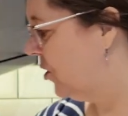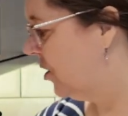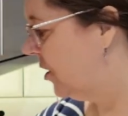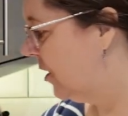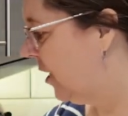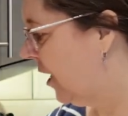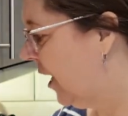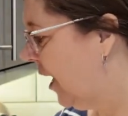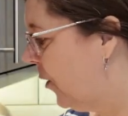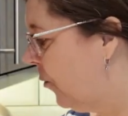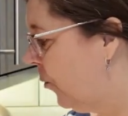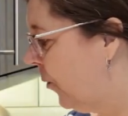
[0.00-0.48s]

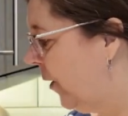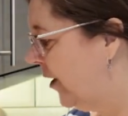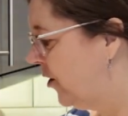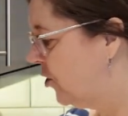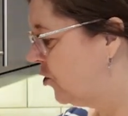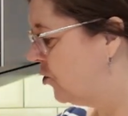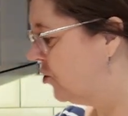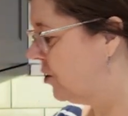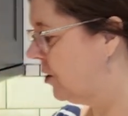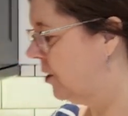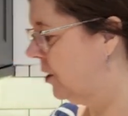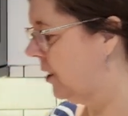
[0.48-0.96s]
Tonight we're
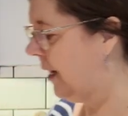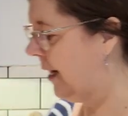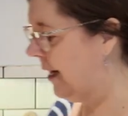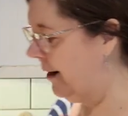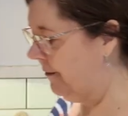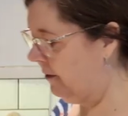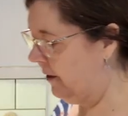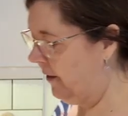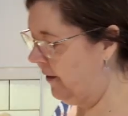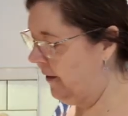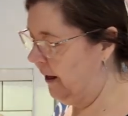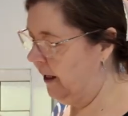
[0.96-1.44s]
just going to
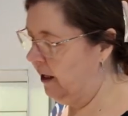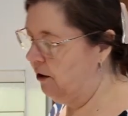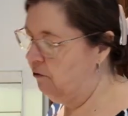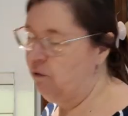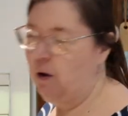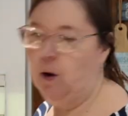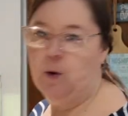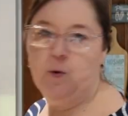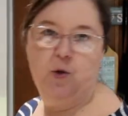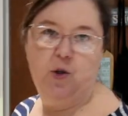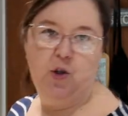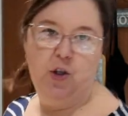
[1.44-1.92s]
have, I think,
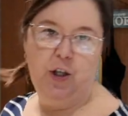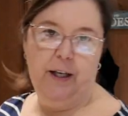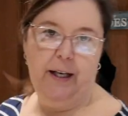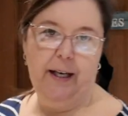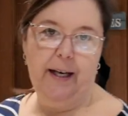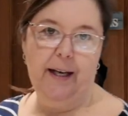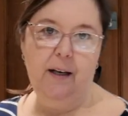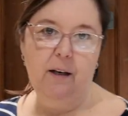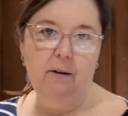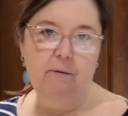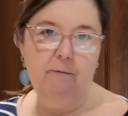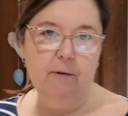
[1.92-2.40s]
roast
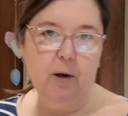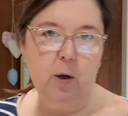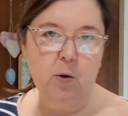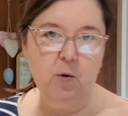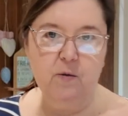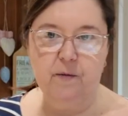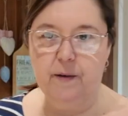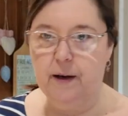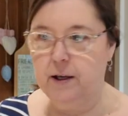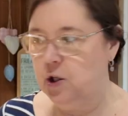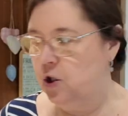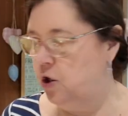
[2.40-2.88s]
chicken and
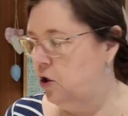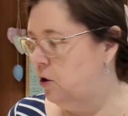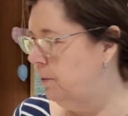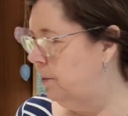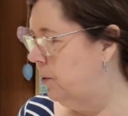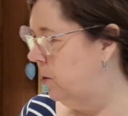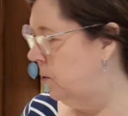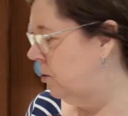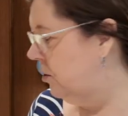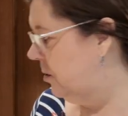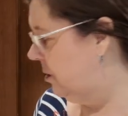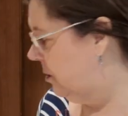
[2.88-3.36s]
roast
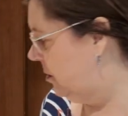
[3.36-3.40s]
vegetables